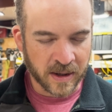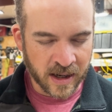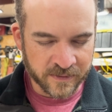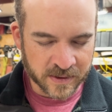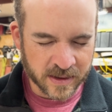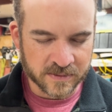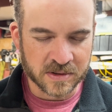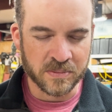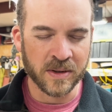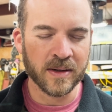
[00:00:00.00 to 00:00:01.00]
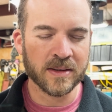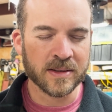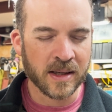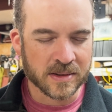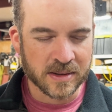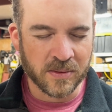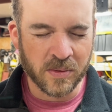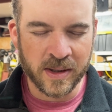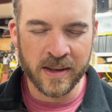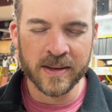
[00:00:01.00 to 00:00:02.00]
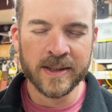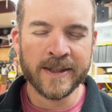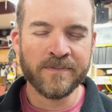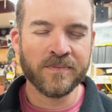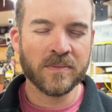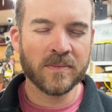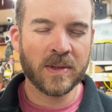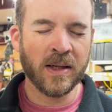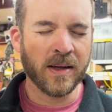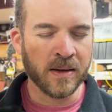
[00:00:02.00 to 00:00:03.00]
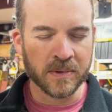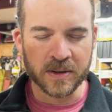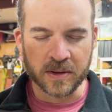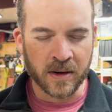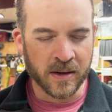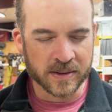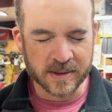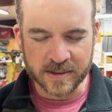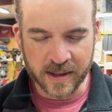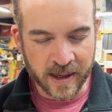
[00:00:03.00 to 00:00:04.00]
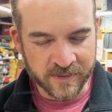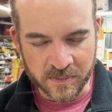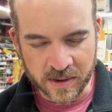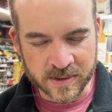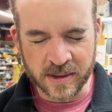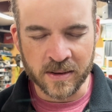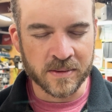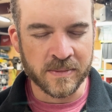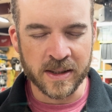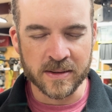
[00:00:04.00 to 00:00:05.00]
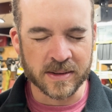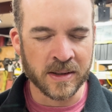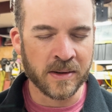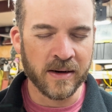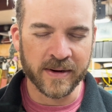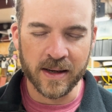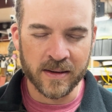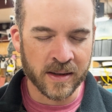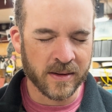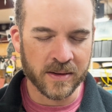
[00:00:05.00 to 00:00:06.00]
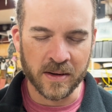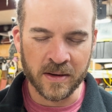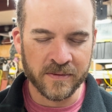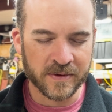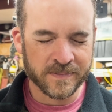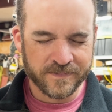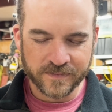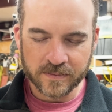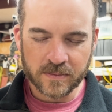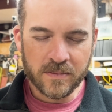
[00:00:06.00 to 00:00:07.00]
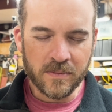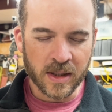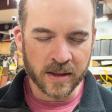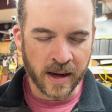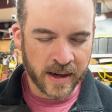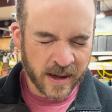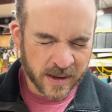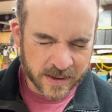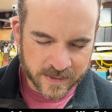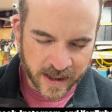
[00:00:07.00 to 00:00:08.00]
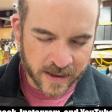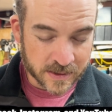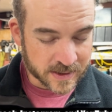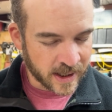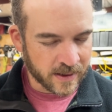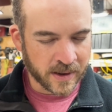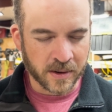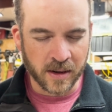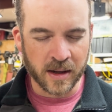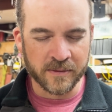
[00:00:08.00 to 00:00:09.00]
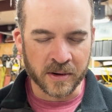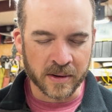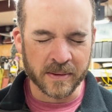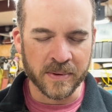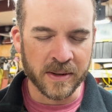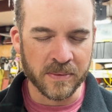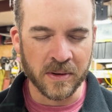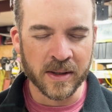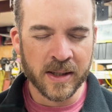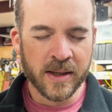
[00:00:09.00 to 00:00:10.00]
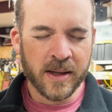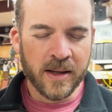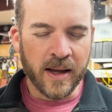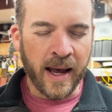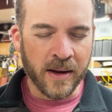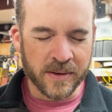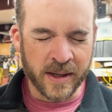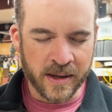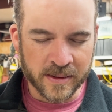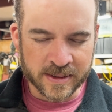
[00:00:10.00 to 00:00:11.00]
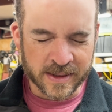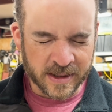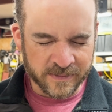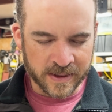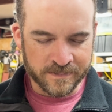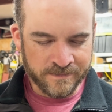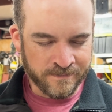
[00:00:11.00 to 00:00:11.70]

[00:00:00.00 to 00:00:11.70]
poverty of spirit such that we can come to the cross and say, have mercy on me, the sinner. I've got nothing to offer. And God, I understand that there are a lot of hurting people out there this evening.